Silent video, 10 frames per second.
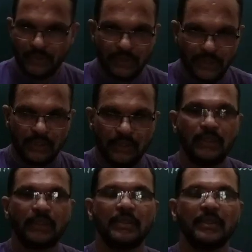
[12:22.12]

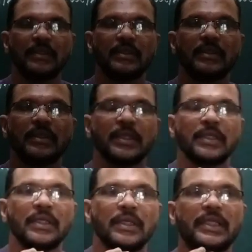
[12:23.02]
Then,
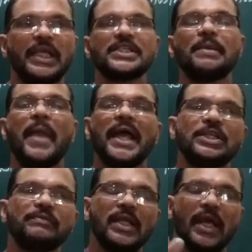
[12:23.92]
this image
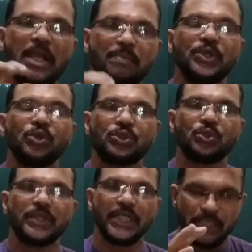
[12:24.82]
will help you
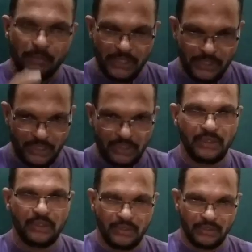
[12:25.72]
to determine
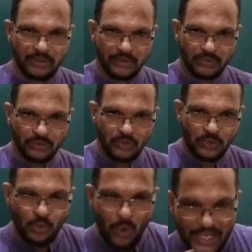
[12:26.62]

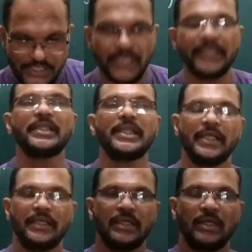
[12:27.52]
to assign
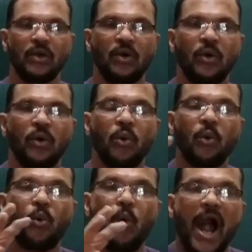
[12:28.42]
the
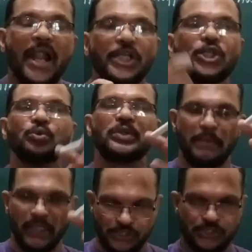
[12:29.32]
quality of the
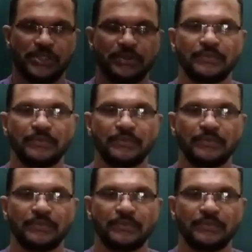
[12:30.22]
bench.